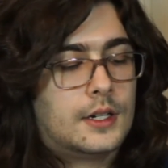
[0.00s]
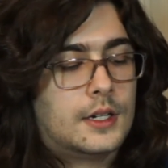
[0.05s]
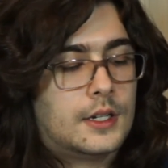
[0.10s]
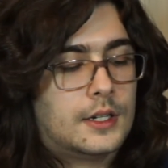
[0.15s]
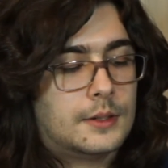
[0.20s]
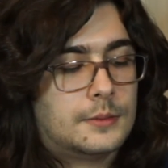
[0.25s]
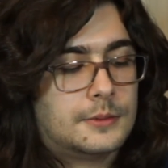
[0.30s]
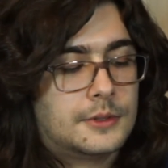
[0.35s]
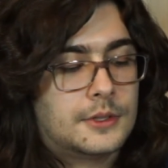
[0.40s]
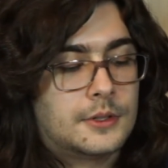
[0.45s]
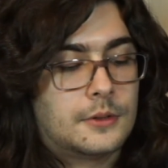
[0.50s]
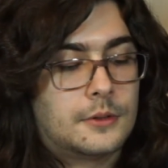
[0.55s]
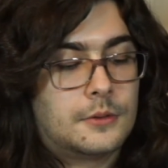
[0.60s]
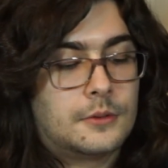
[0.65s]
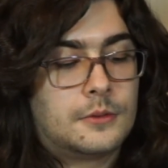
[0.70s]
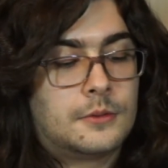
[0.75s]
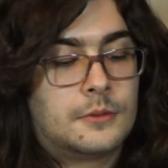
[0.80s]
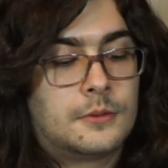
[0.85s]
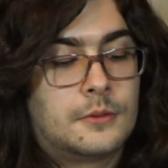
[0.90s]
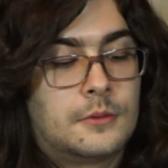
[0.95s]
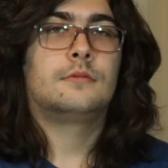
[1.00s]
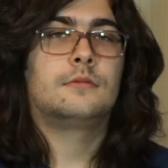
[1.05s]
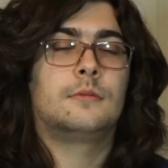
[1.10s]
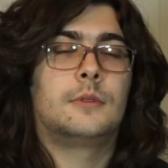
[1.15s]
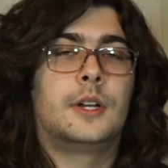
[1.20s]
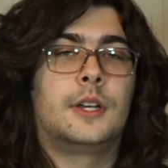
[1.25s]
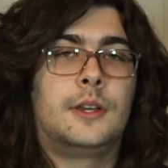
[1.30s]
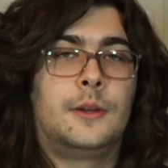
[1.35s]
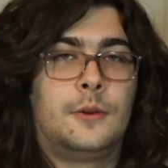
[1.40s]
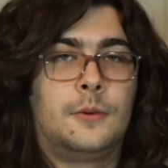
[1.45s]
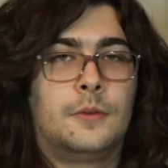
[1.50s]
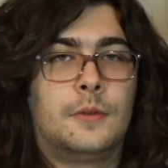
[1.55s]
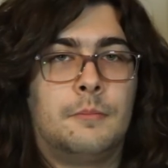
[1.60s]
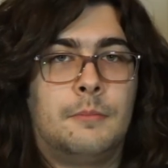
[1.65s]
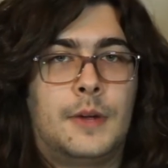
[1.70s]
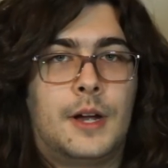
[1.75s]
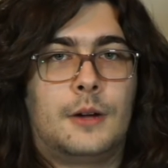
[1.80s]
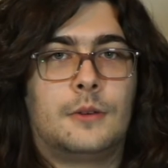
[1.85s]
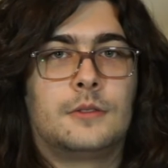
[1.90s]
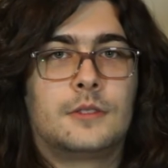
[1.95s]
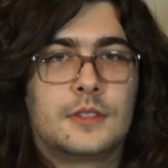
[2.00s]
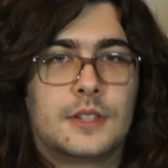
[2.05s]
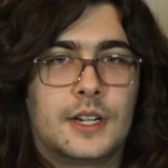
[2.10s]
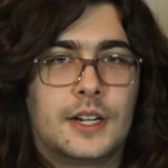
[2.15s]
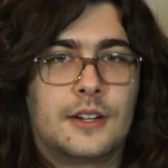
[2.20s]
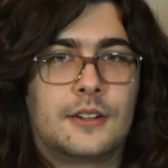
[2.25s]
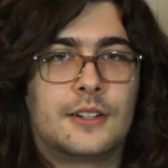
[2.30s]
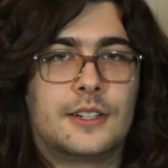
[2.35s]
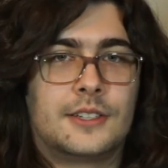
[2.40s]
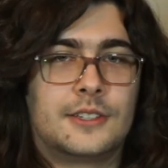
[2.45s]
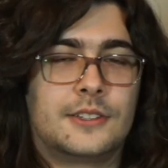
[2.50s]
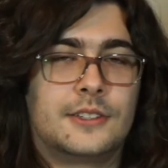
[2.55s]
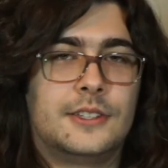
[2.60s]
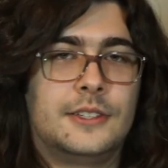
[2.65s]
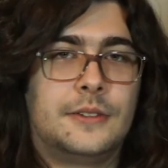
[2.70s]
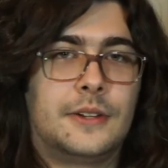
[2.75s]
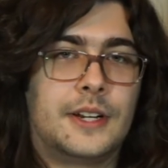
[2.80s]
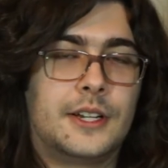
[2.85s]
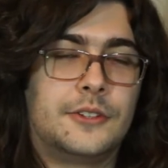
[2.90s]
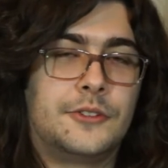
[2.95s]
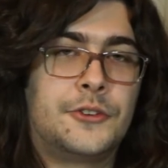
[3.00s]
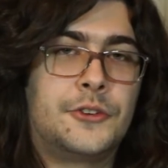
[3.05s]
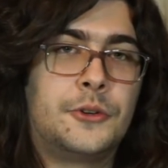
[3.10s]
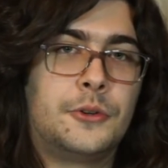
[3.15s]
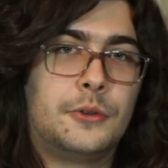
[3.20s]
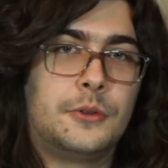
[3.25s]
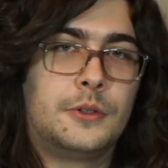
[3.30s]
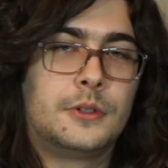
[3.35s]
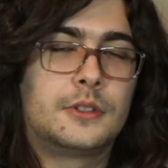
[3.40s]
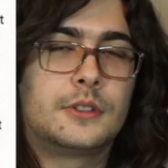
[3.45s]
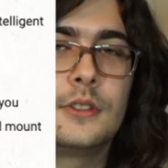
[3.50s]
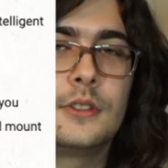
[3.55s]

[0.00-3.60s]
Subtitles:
1. So when you mount a creature, you can choose